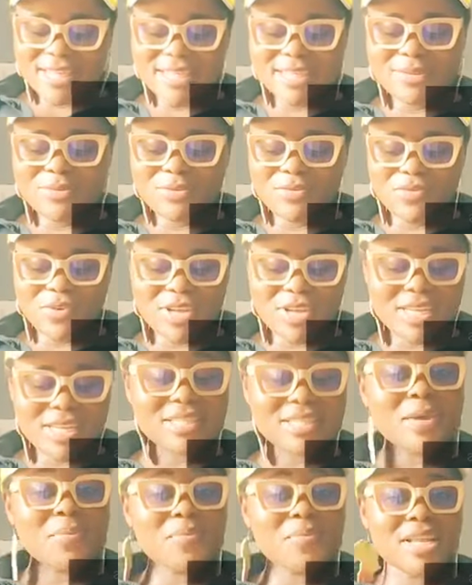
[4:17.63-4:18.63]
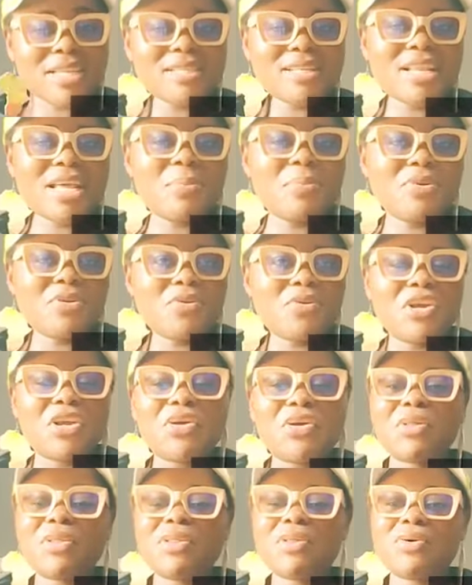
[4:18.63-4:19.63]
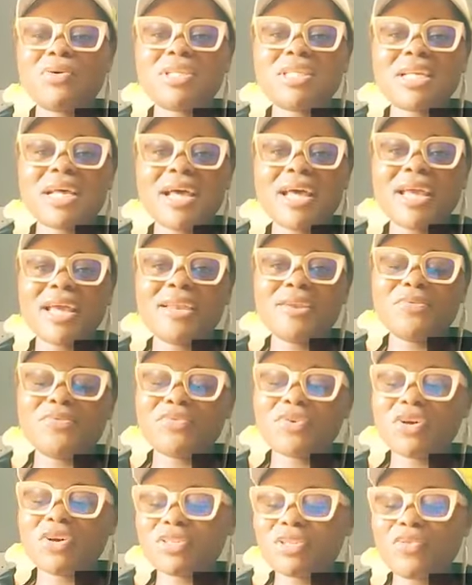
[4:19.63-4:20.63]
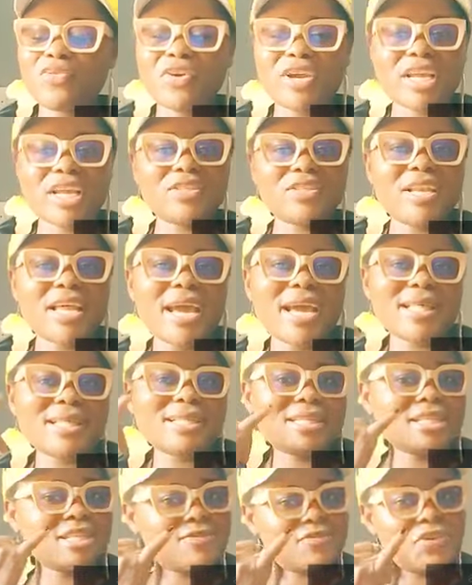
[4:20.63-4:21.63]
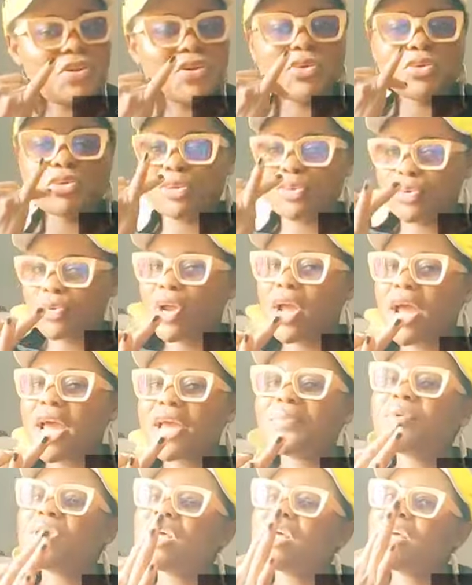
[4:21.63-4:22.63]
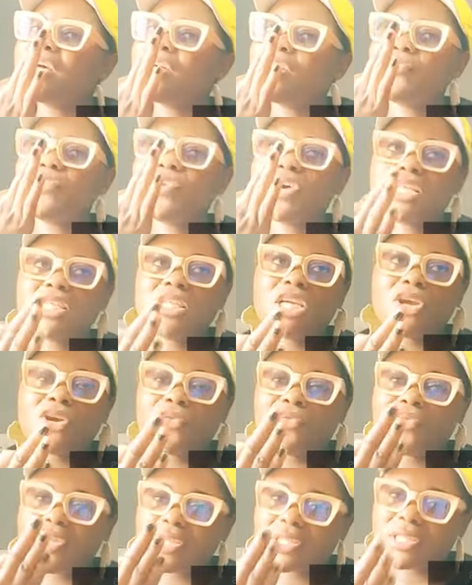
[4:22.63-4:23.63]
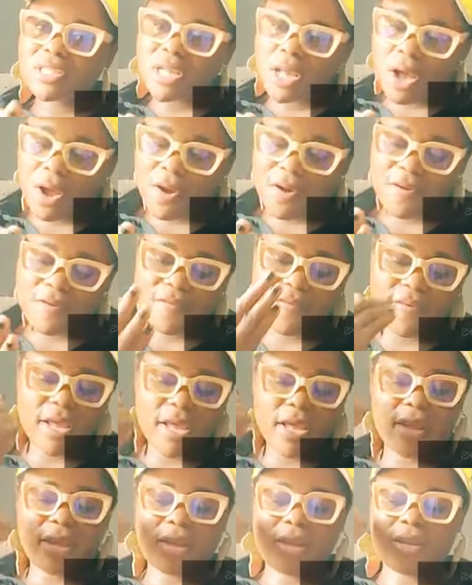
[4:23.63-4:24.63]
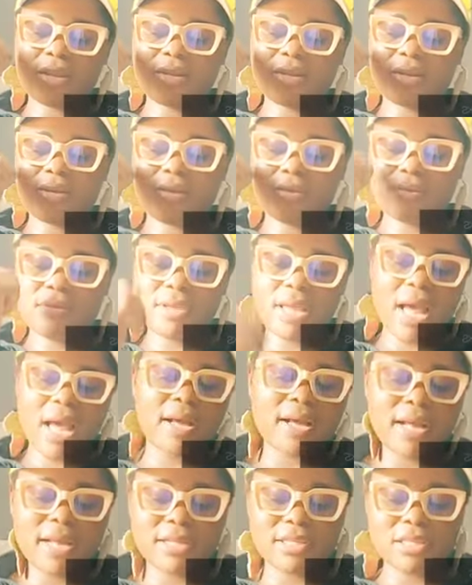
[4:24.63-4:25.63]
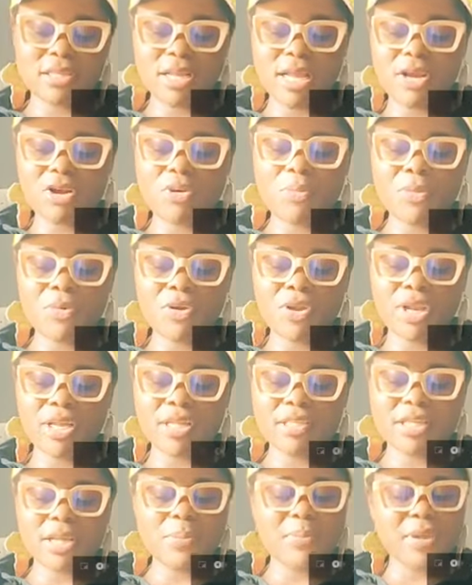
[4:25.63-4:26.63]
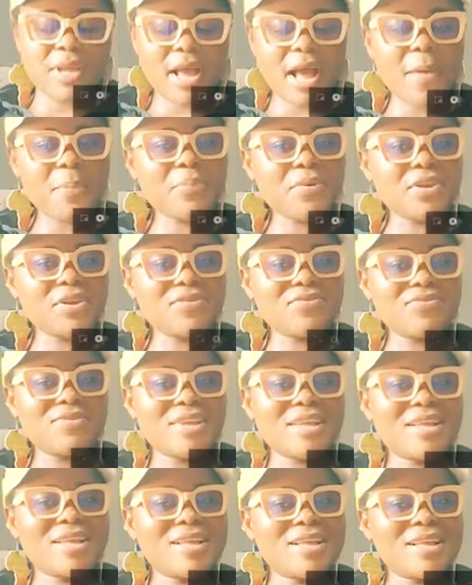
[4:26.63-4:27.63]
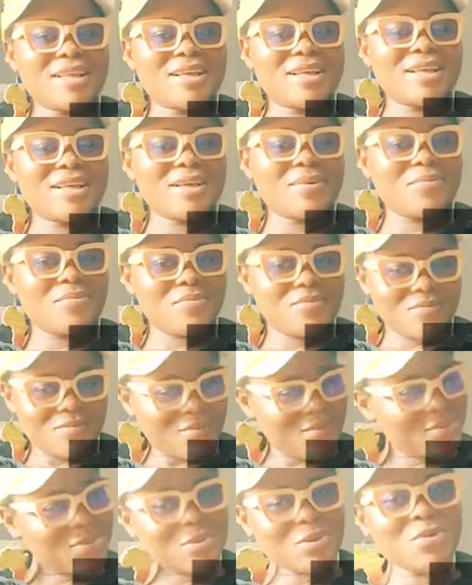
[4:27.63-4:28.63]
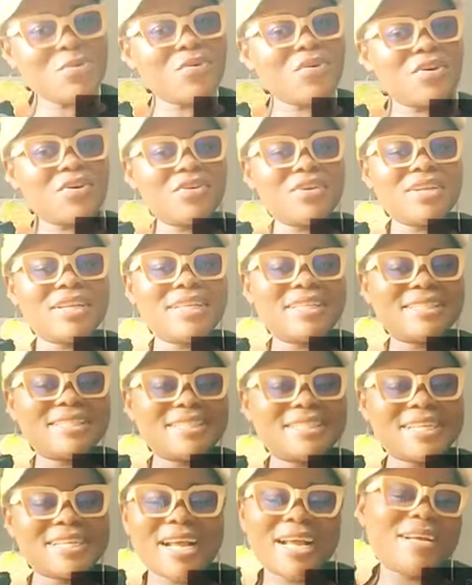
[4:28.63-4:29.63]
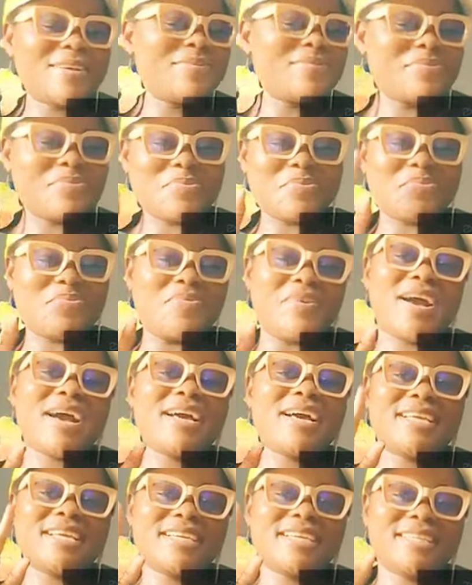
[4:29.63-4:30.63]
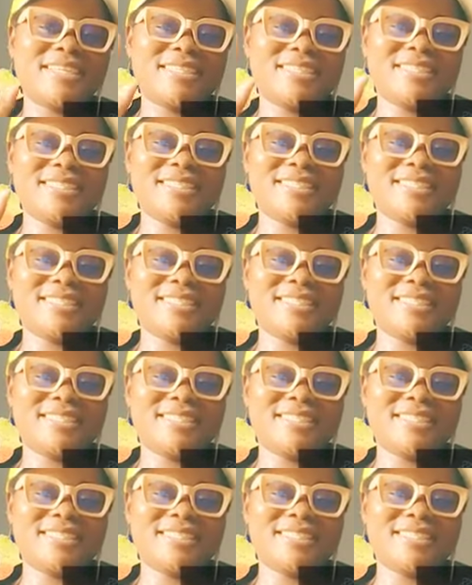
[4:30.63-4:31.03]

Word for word: This one is amazing. Let me know what your thoughts are, and of course, don't forget to like this video, subscribe. Don't forget to take care of yourself, and yeah, guys. Till I come here next time, be happy. Don't worry. Bye.